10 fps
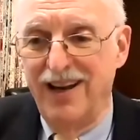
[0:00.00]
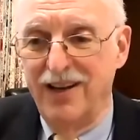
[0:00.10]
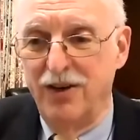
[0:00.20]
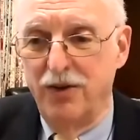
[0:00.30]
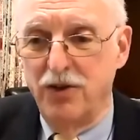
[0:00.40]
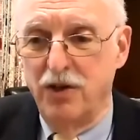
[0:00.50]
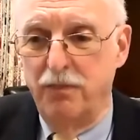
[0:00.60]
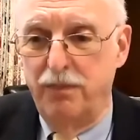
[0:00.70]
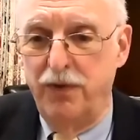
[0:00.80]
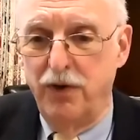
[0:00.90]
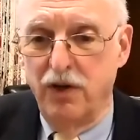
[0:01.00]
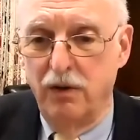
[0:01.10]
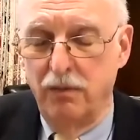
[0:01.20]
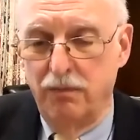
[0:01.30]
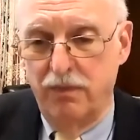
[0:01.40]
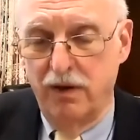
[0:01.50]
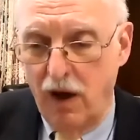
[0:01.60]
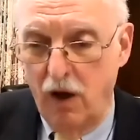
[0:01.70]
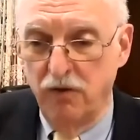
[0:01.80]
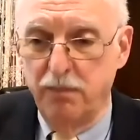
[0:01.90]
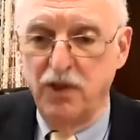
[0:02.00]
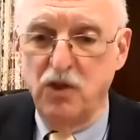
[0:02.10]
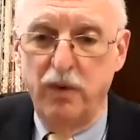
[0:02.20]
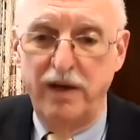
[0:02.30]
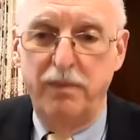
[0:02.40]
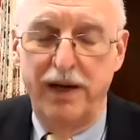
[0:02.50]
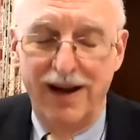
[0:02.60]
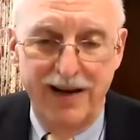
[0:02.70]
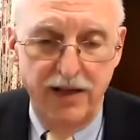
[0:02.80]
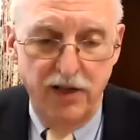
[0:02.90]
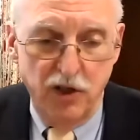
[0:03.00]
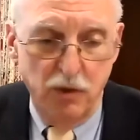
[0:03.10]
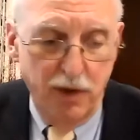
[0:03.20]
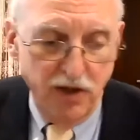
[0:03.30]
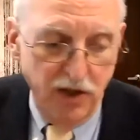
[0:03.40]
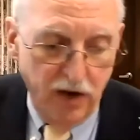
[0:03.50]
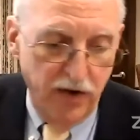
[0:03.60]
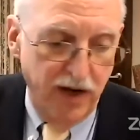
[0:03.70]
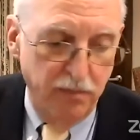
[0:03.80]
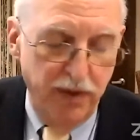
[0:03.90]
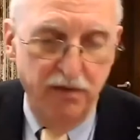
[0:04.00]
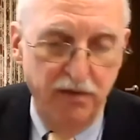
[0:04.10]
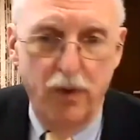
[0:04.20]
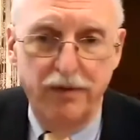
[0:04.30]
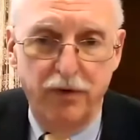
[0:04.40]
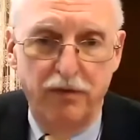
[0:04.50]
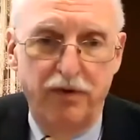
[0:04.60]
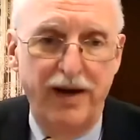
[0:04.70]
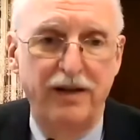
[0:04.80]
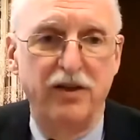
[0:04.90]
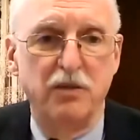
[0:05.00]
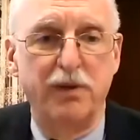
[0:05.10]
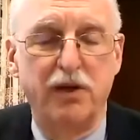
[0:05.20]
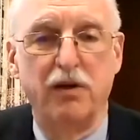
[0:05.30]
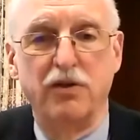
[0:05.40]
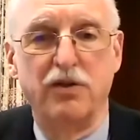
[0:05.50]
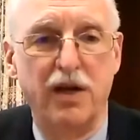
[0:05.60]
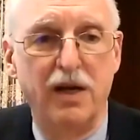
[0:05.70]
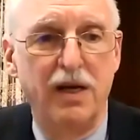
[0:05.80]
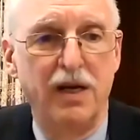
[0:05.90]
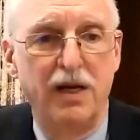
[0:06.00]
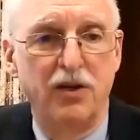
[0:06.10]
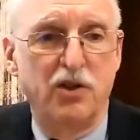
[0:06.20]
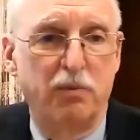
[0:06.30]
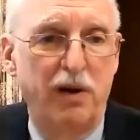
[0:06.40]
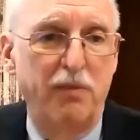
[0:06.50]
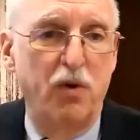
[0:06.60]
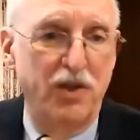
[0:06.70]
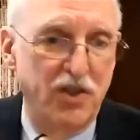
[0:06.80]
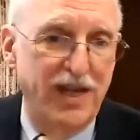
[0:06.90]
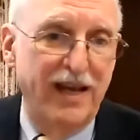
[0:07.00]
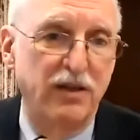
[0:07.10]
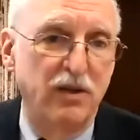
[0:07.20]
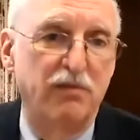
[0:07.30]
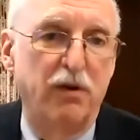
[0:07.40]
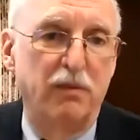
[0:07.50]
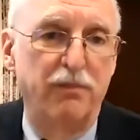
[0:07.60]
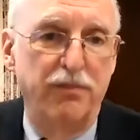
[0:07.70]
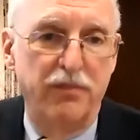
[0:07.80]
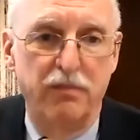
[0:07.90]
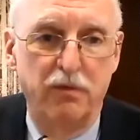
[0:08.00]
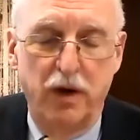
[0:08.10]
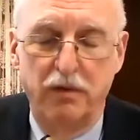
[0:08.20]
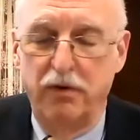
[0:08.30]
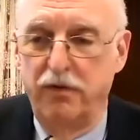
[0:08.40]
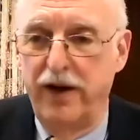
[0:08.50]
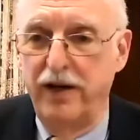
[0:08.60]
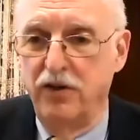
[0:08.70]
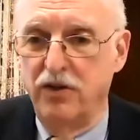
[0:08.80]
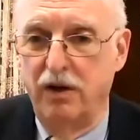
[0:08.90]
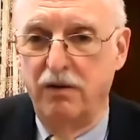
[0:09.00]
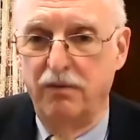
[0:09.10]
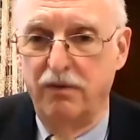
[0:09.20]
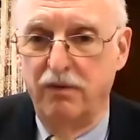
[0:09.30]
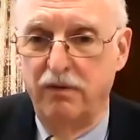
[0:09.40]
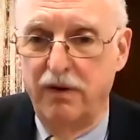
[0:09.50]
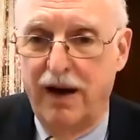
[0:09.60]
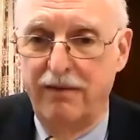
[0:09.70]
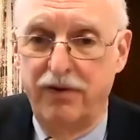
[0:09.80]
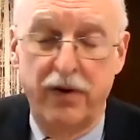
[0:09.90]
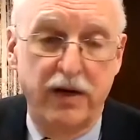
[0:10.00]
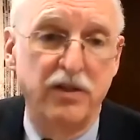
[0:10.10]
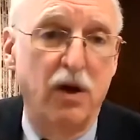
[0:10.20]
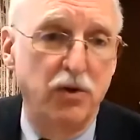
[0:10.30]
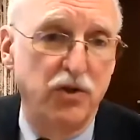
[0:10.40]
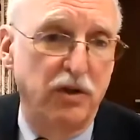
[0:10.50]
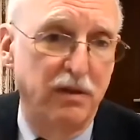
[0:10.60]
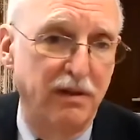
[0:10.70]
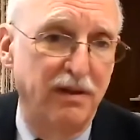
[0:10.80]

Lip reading: you know, there's a gulf between being highly discretionary and being void for vagueness, because the Supreme Court standard for void for vagueness are very indulgent.